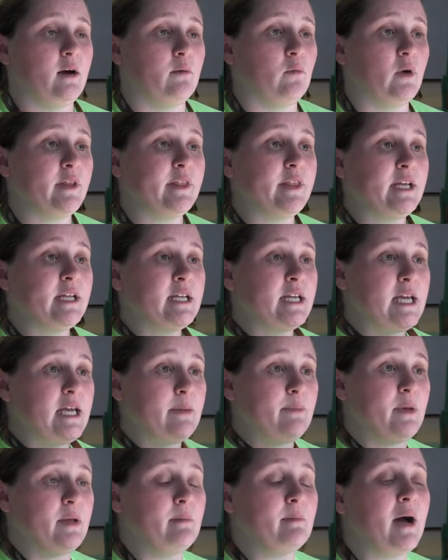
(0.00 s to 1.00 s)
One thing to
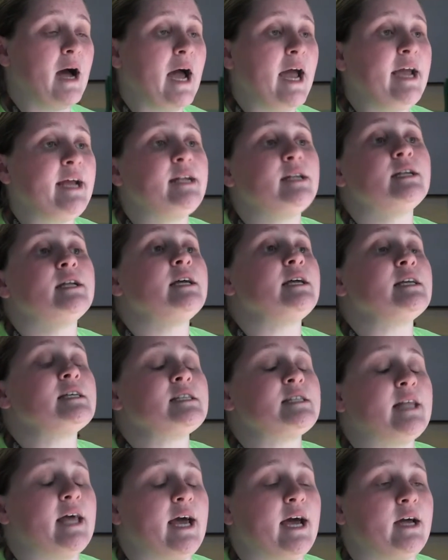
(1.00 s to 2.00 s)
keep in mind is
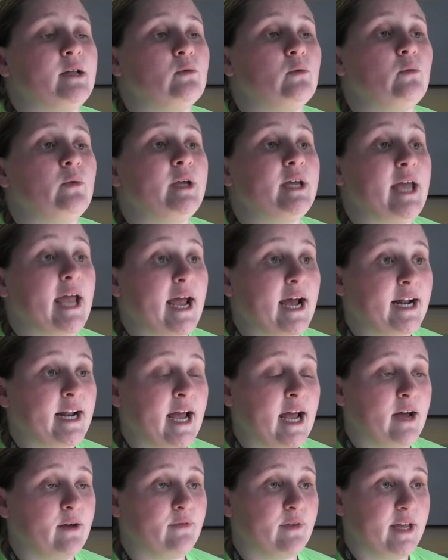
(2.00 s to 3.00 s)
that we can
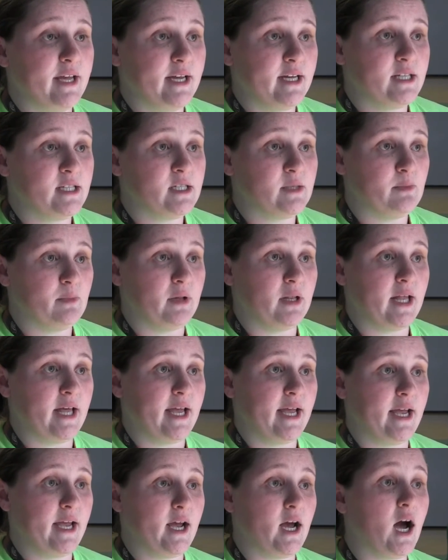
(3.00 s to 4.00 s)
have kids
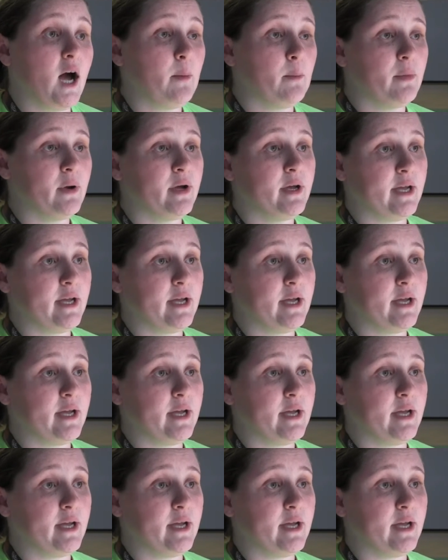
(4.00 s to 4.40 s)
play up